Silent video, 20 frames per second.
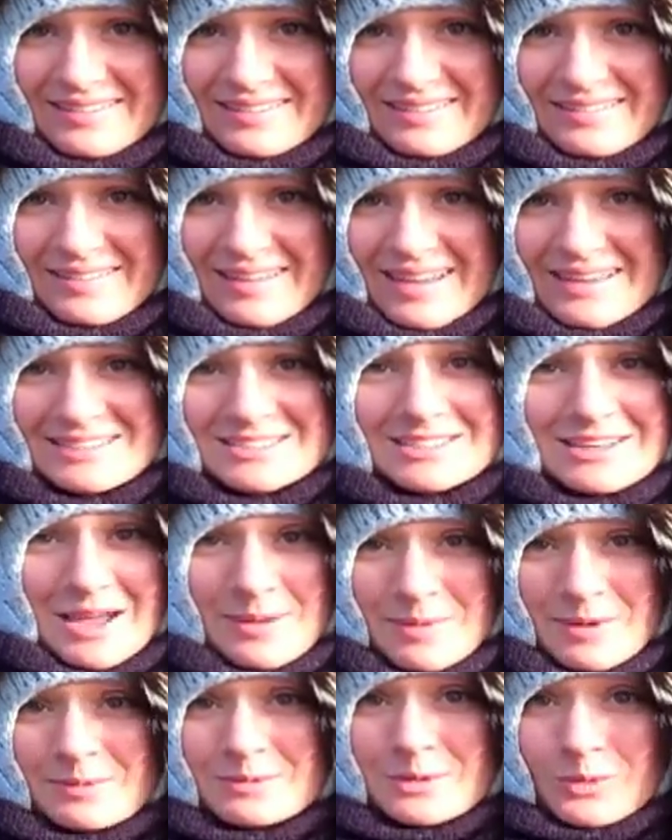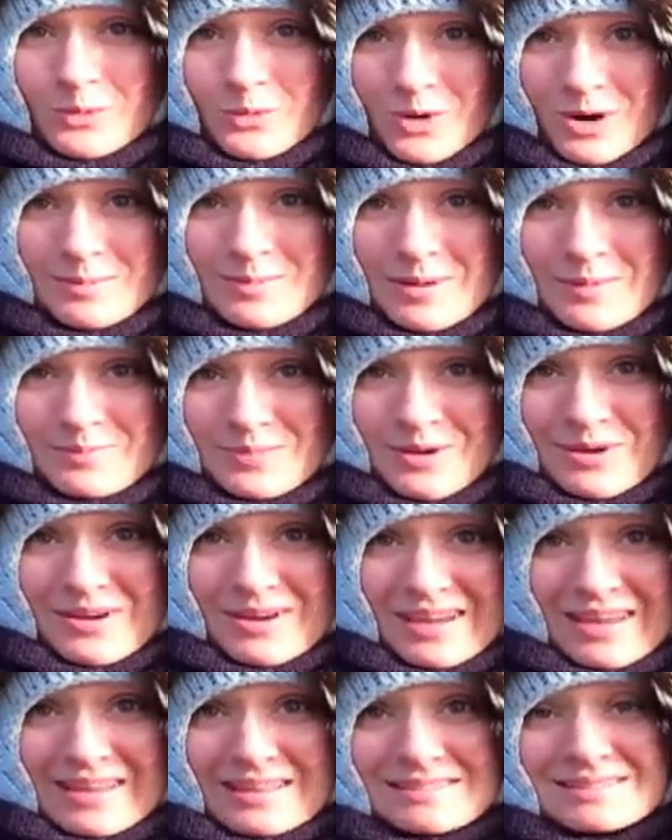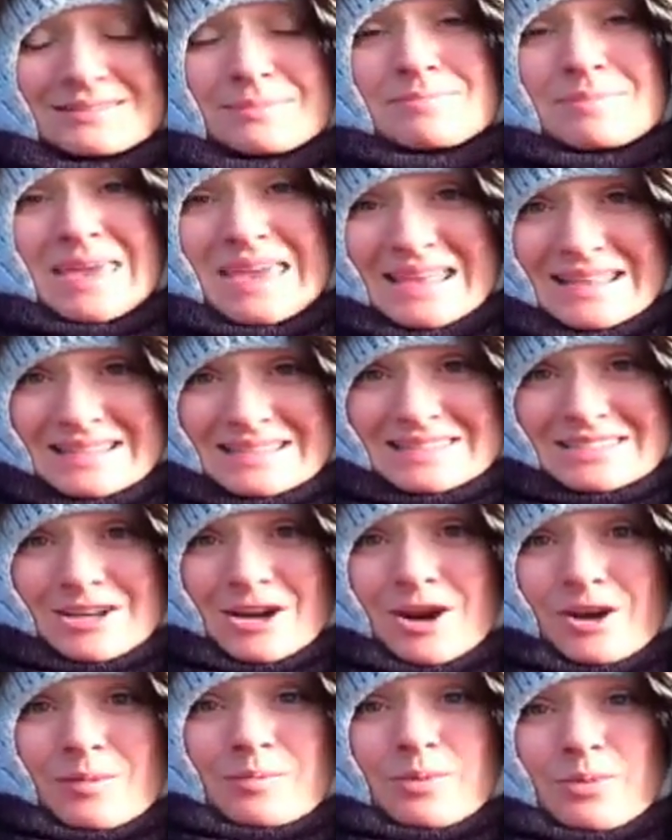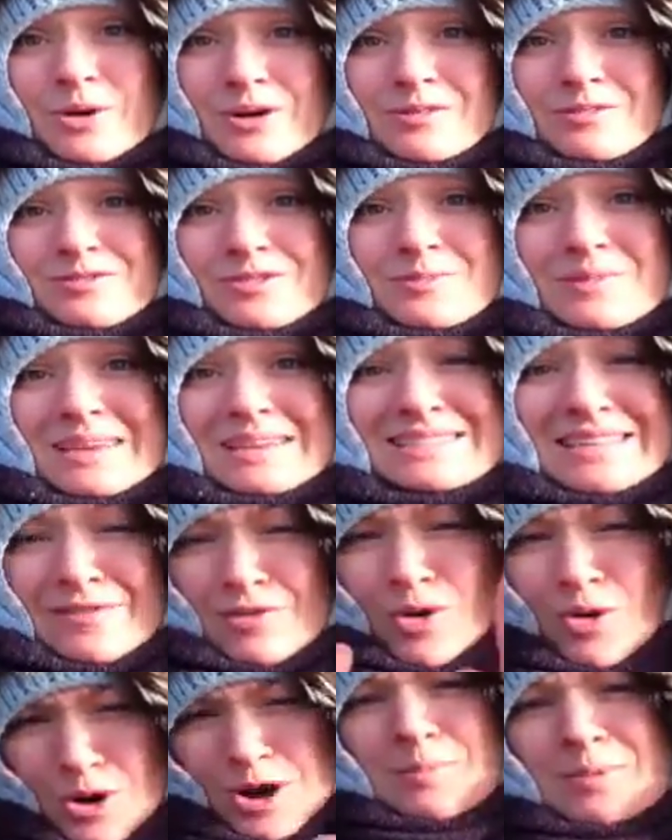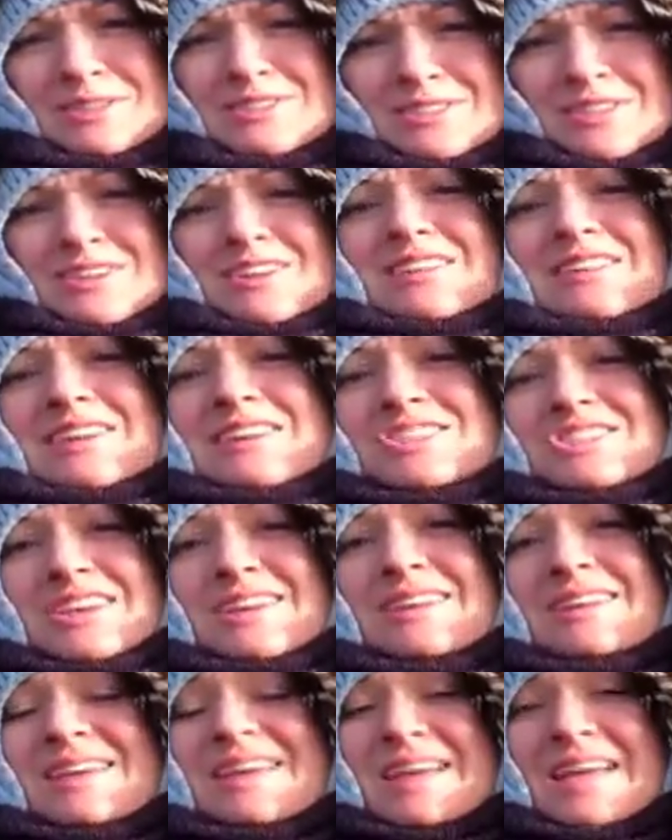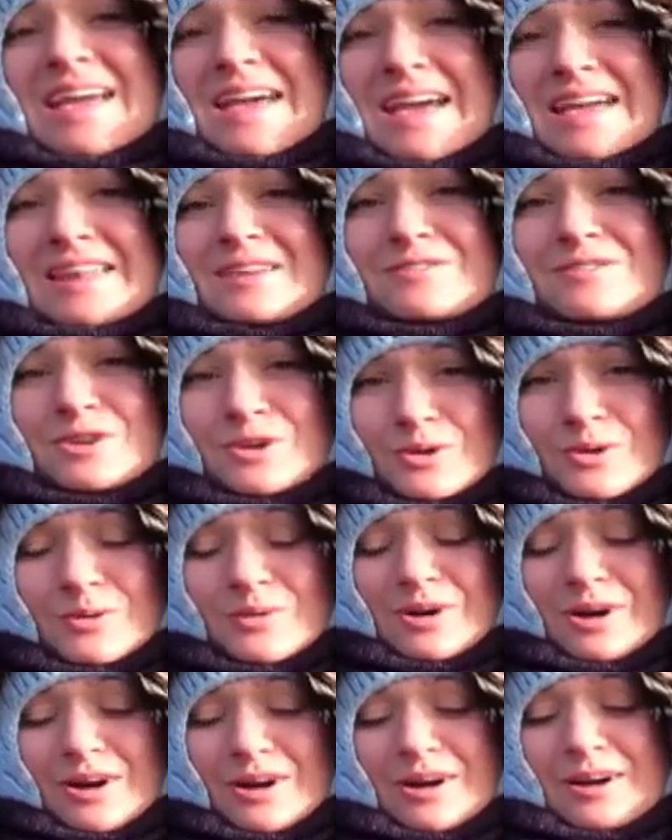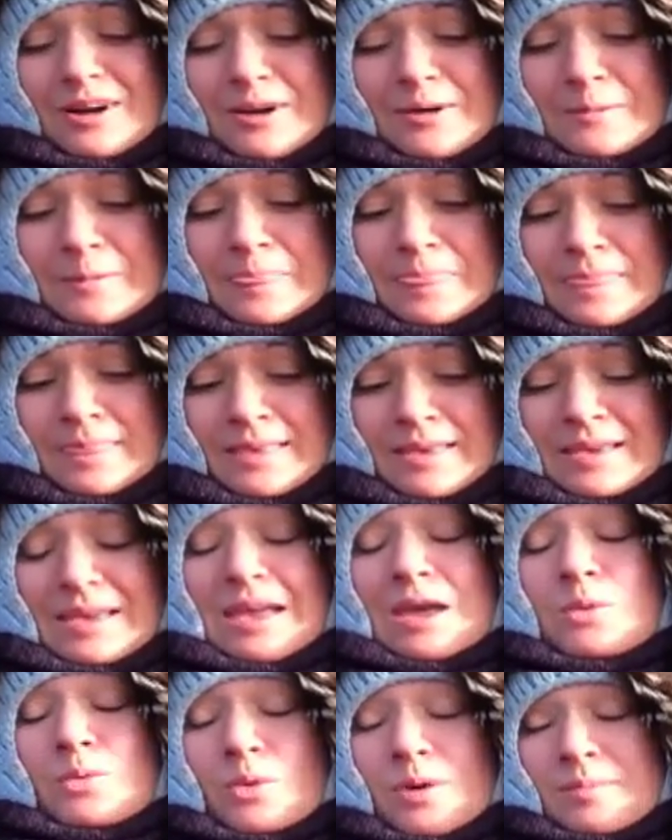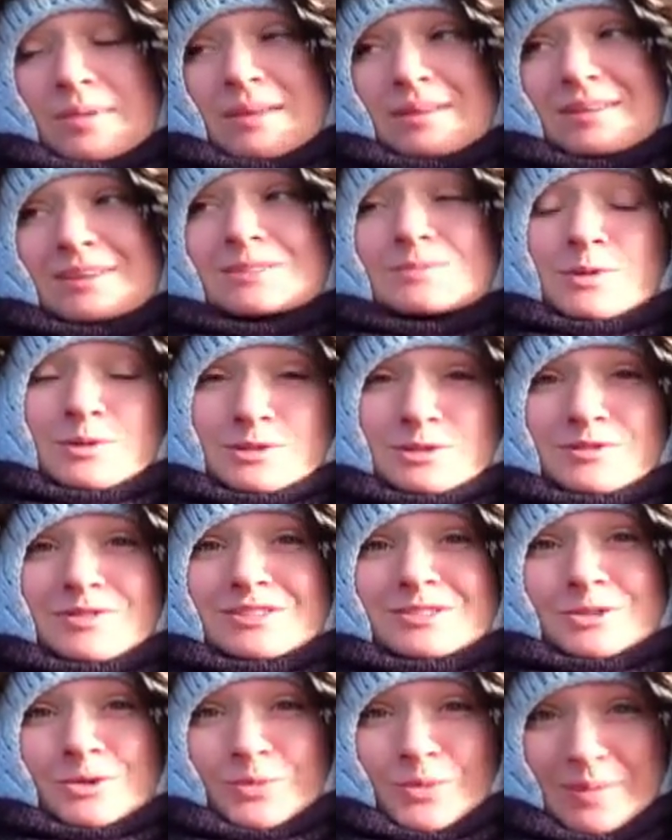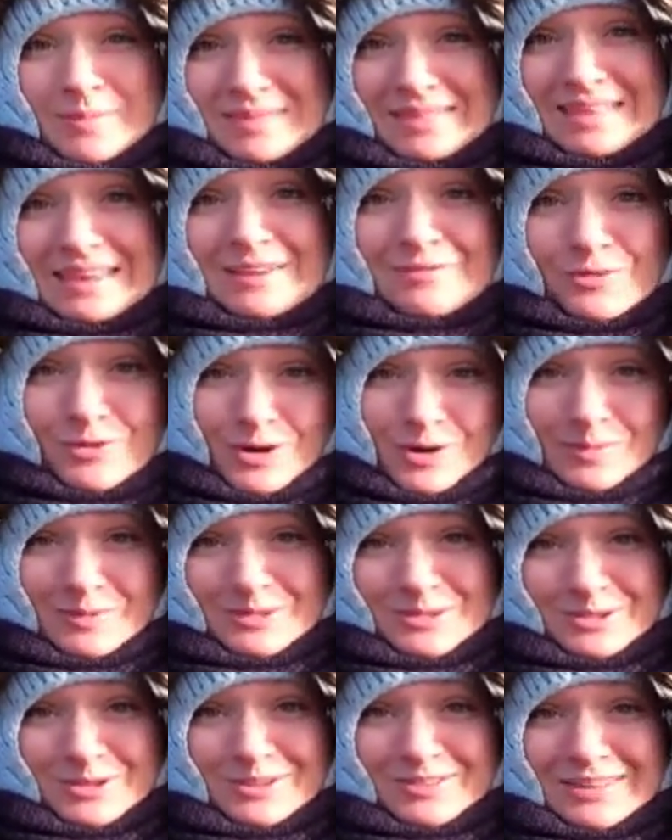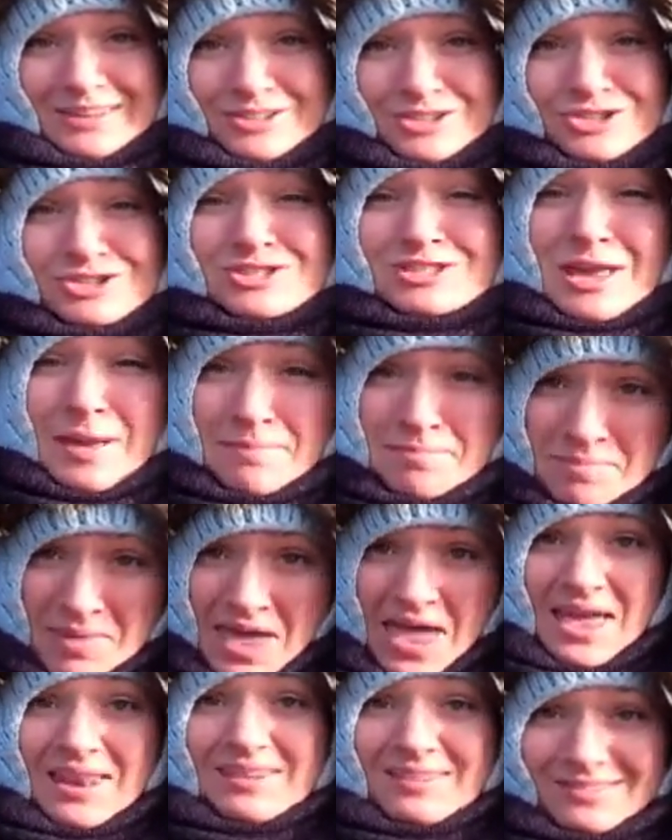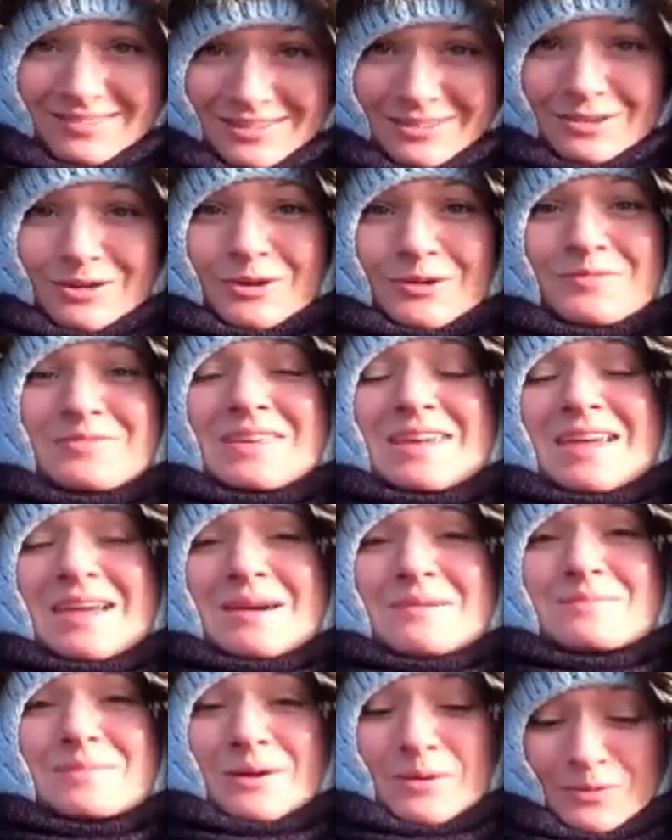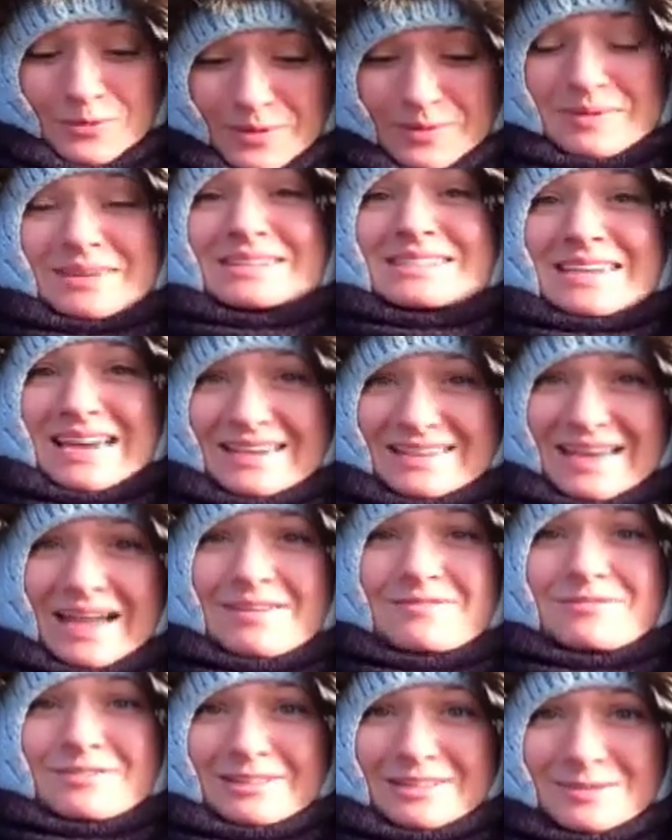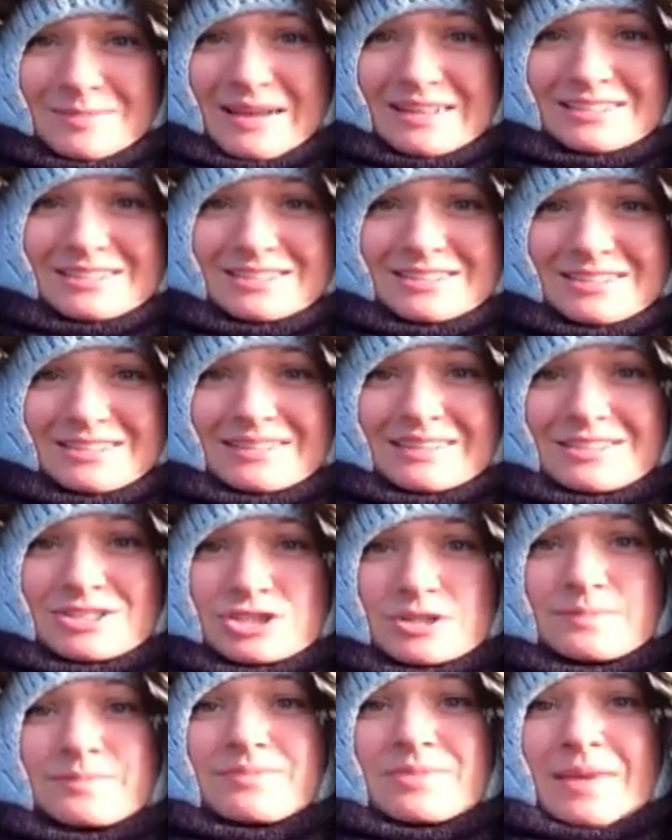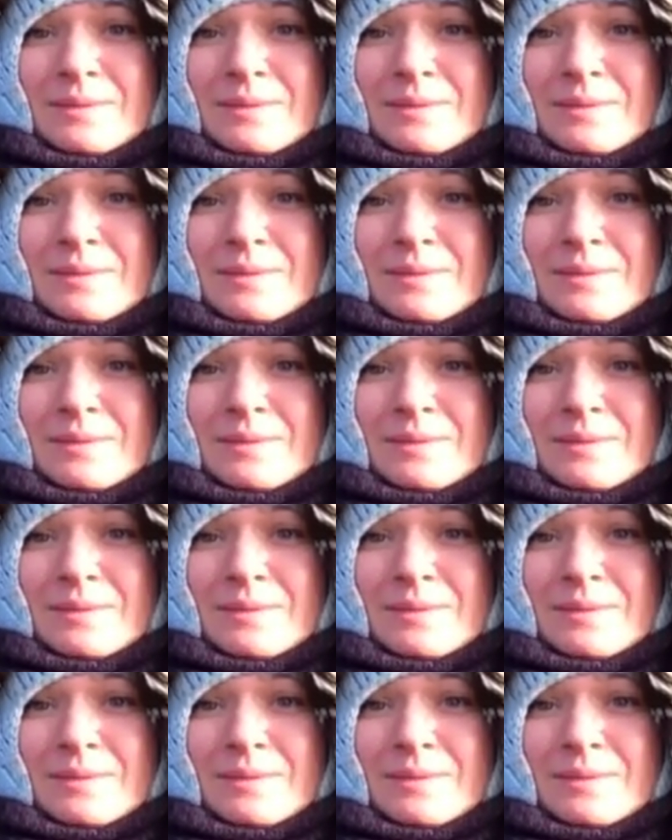Okay, so you gotta be able to warm up your hands. Mittens are important for me because I have horrible circulation. And if you are a woman, because most of us are women that have horrible circulation, some men do, but women tend to have really bad circulation.